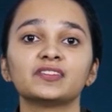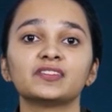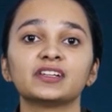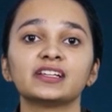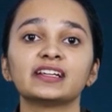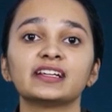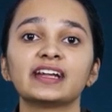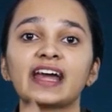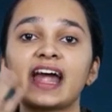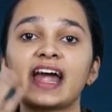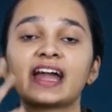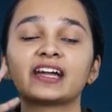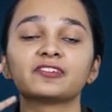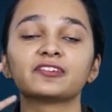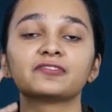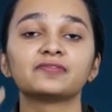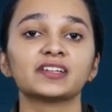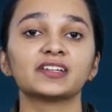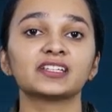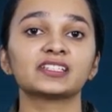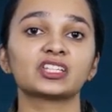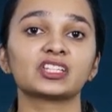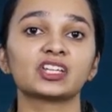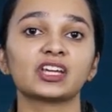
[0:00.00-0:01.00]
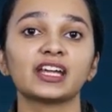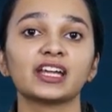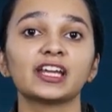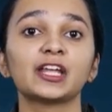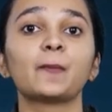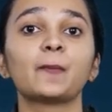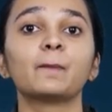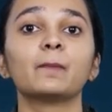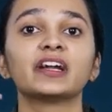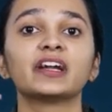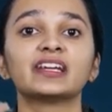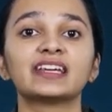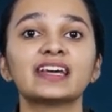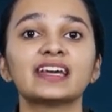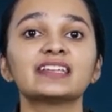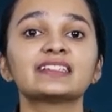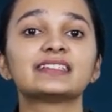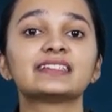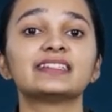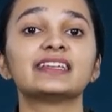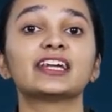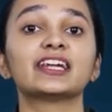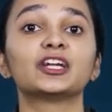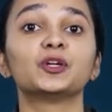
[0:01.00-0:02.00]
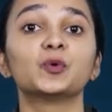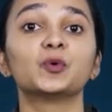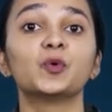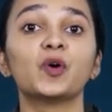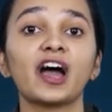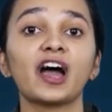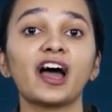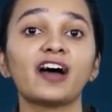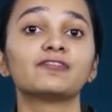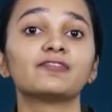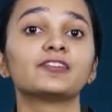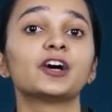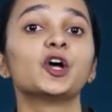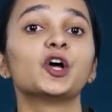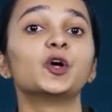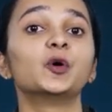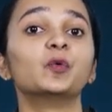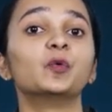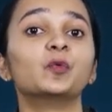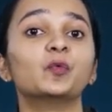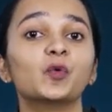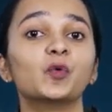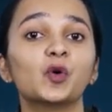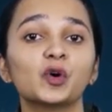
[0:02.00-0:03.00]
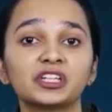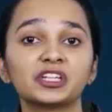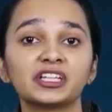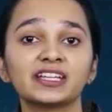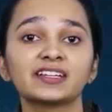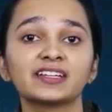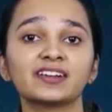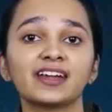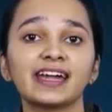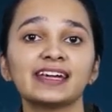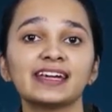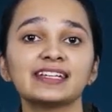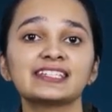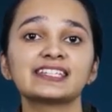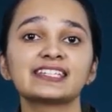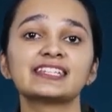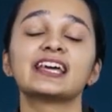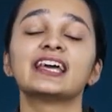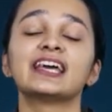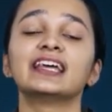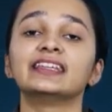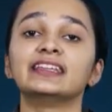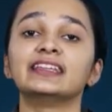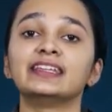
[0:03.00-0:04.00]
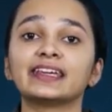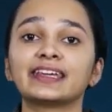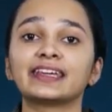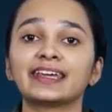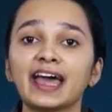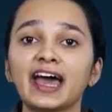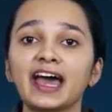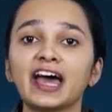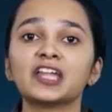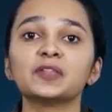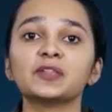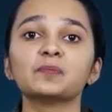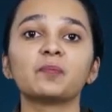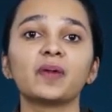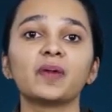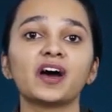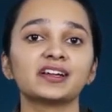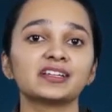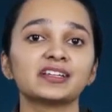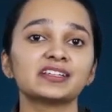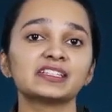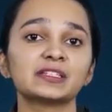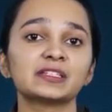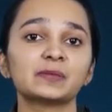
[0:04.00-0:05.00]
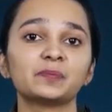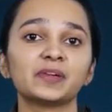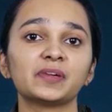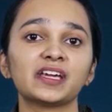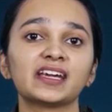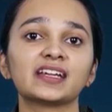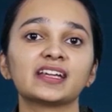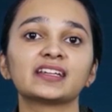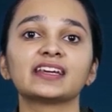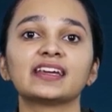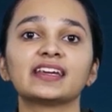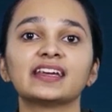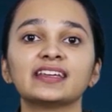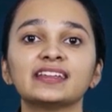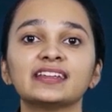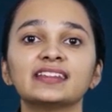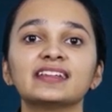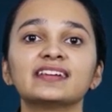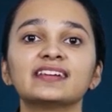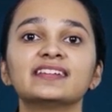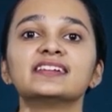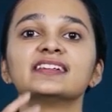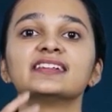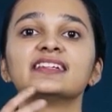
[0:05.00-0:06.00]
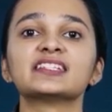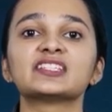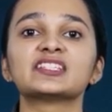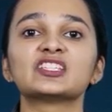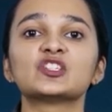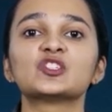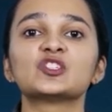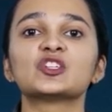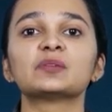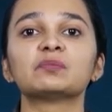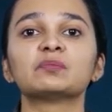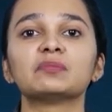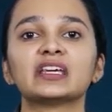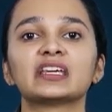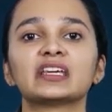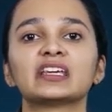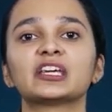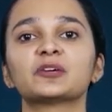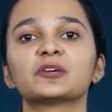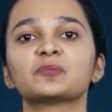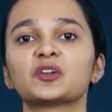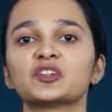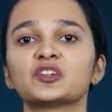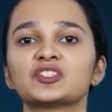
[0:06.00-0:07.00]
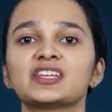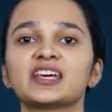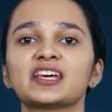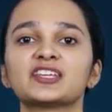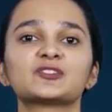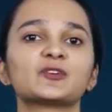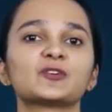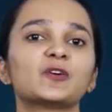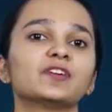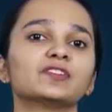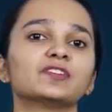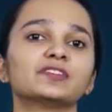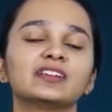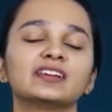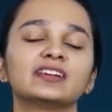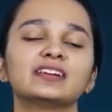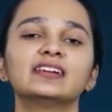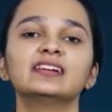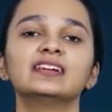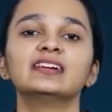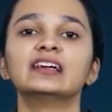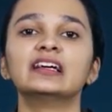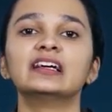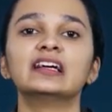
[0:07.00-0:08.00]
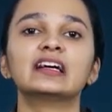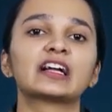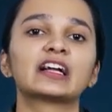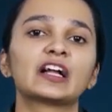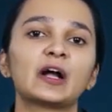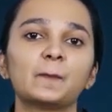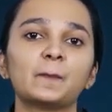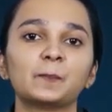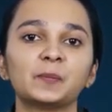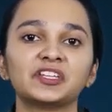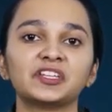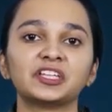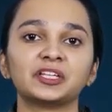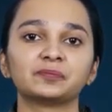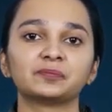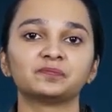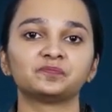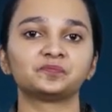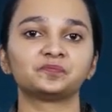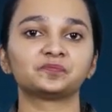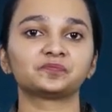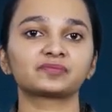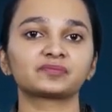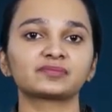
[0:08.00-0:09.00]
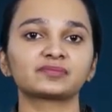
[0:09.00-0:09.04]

dividend at a fixed rate, but yes, they do have voting rights. They can participate in the decision making process of the company.